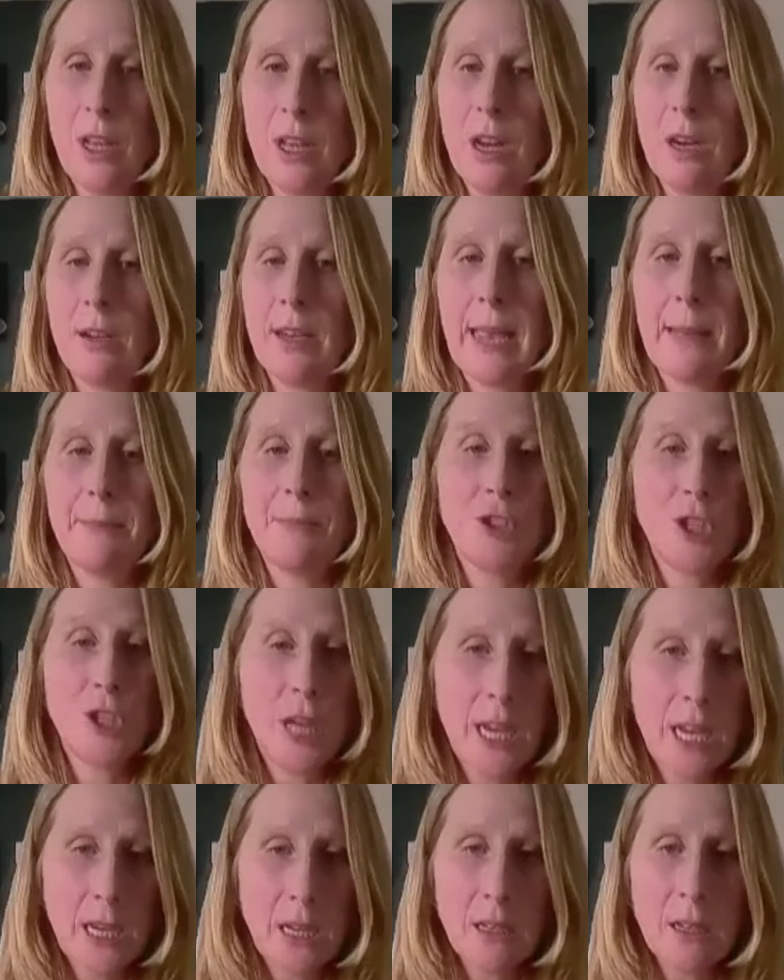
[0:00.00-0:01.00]
They are kept
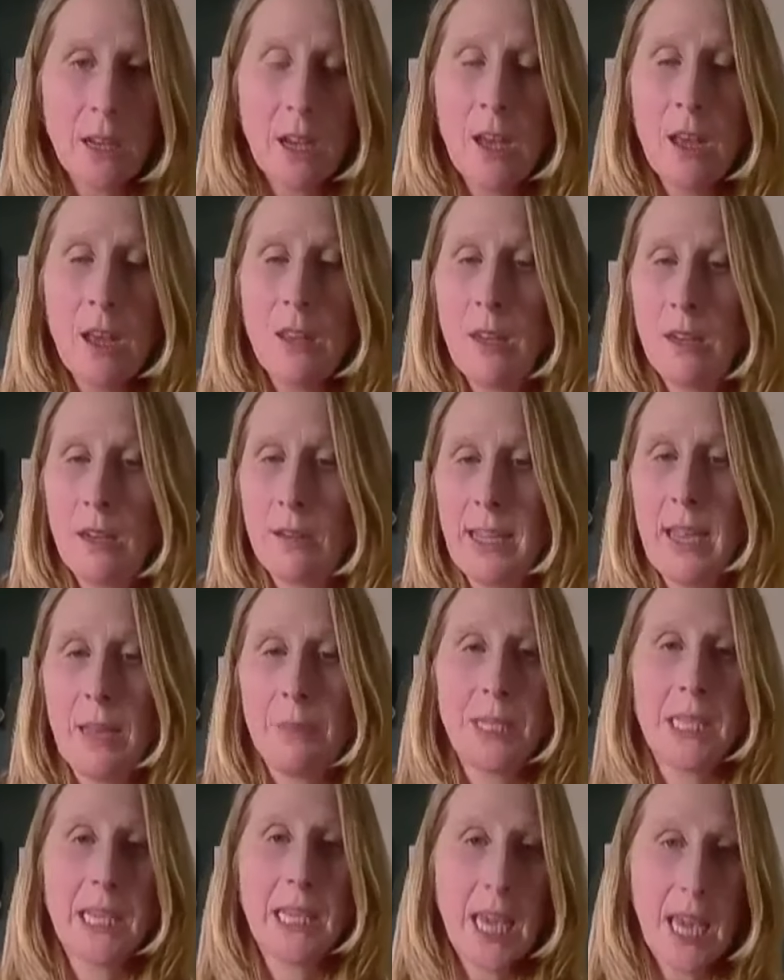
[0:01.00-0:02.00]
chained, they are
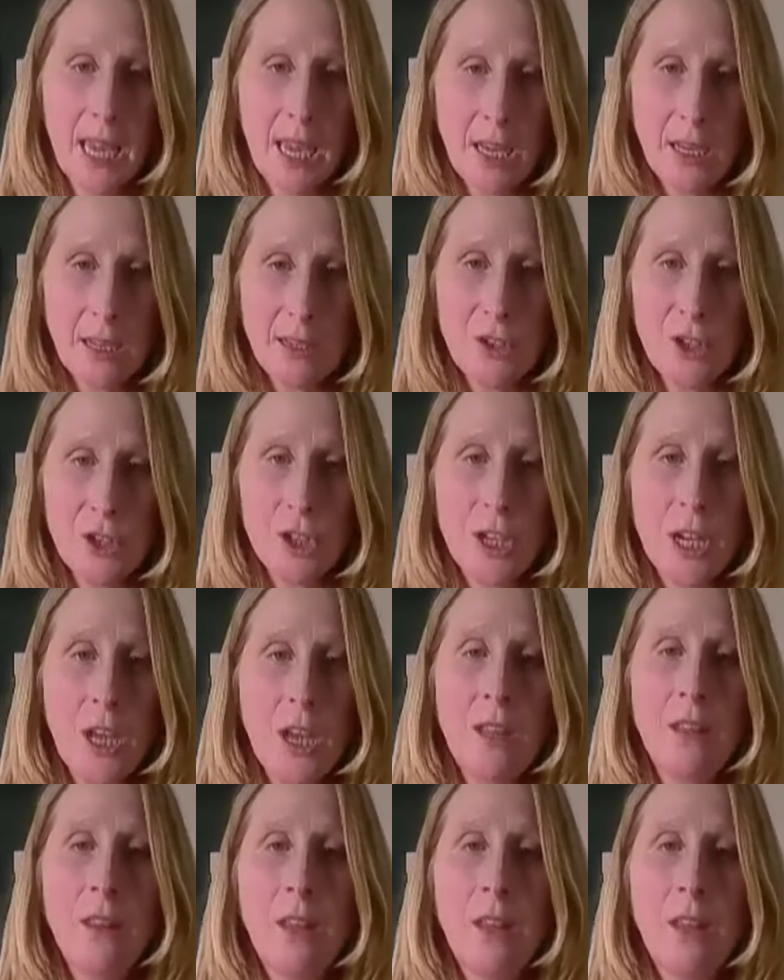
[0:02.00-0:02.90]
kept caged,